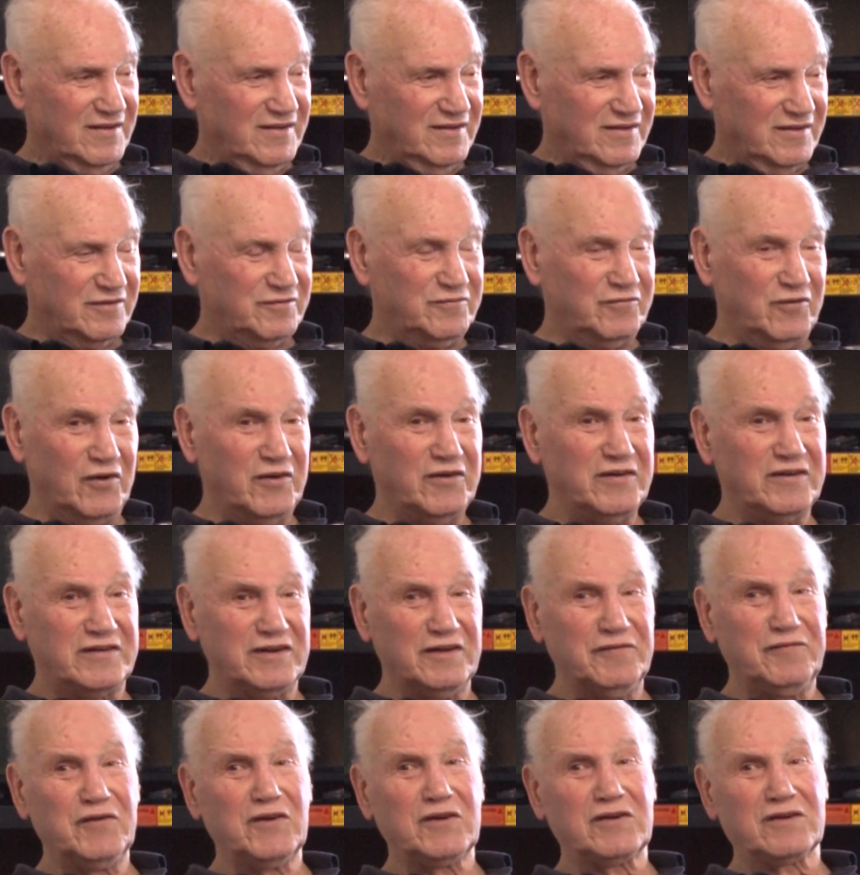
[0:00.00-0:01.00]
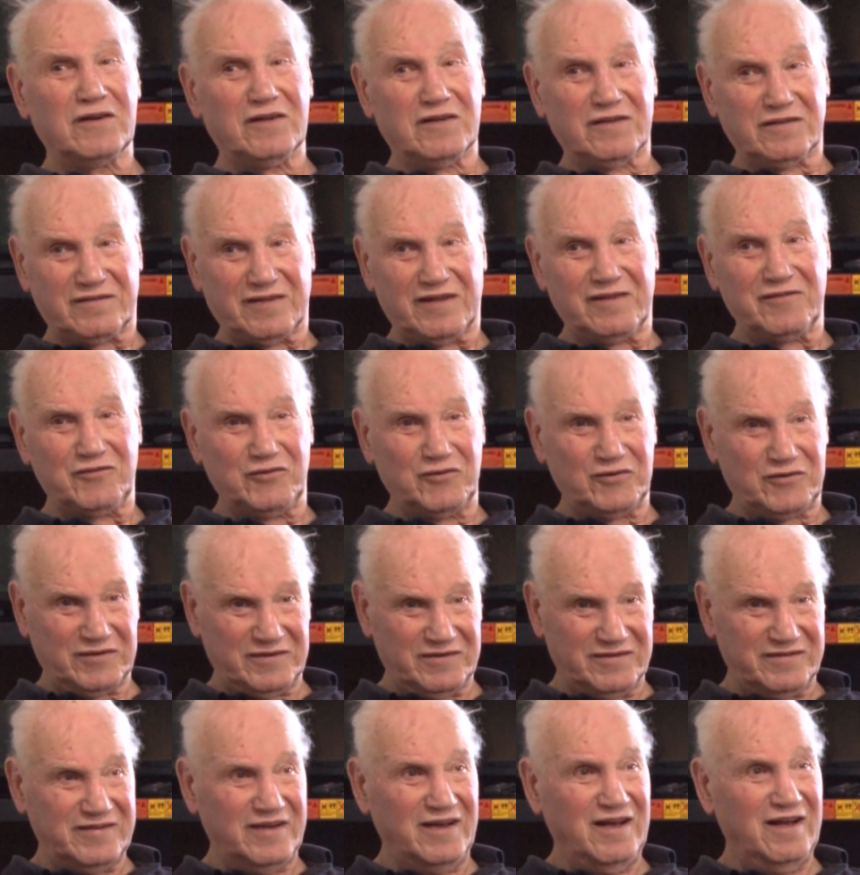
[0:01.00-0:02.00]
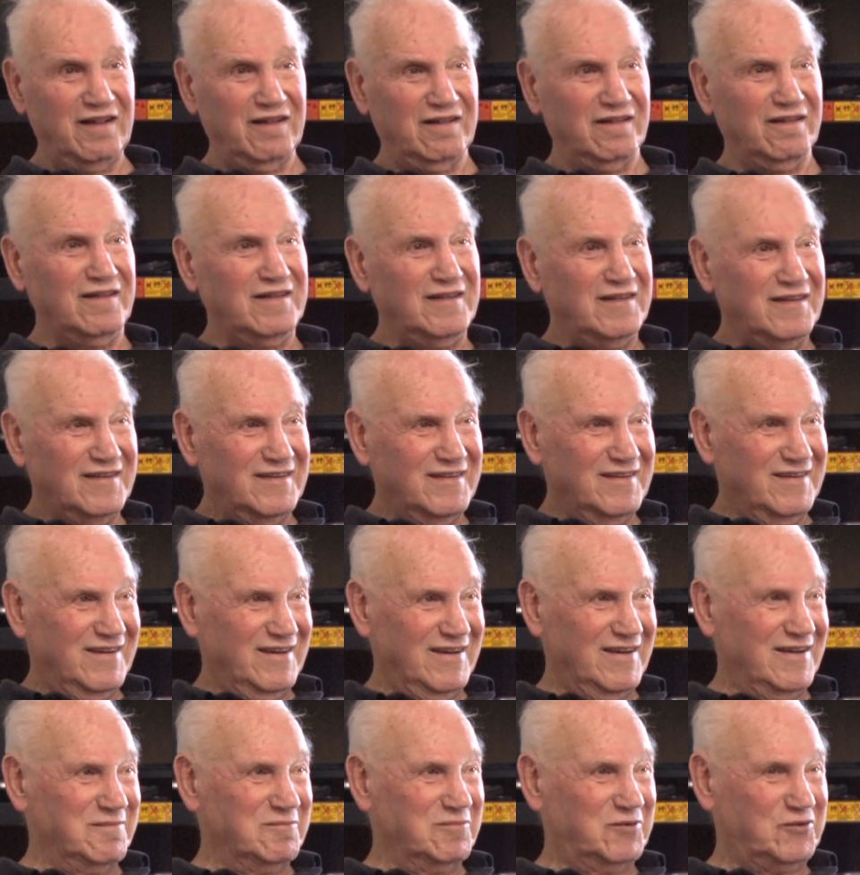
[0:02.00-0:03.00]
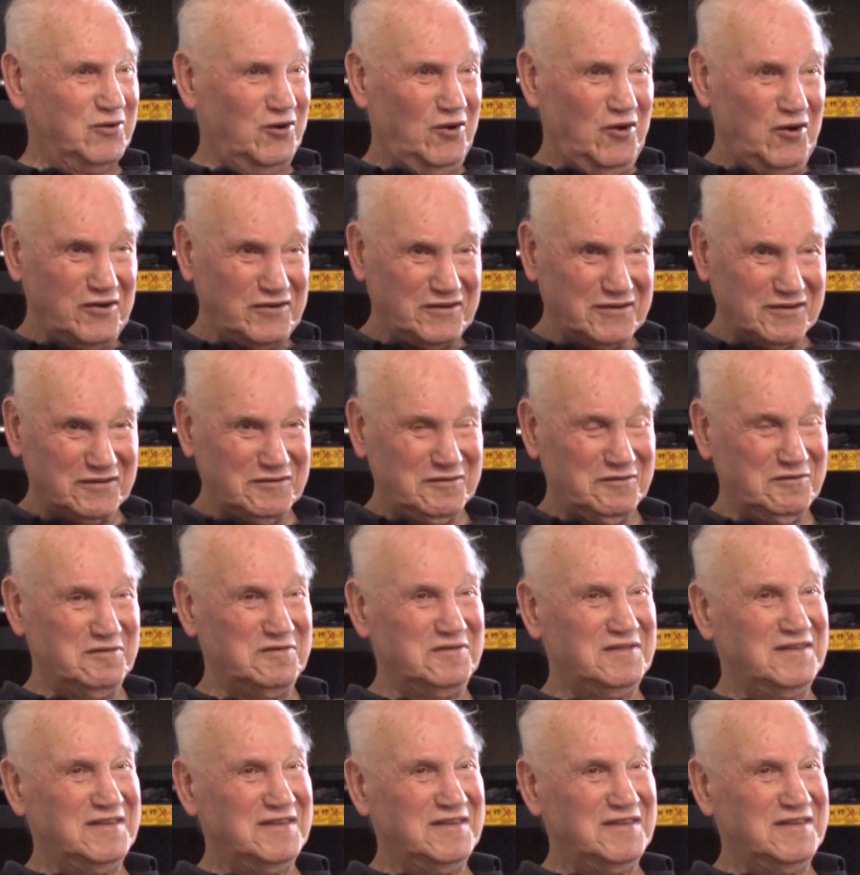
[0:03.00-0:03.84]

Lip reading: is very difficult, as you can tell. I am talkative.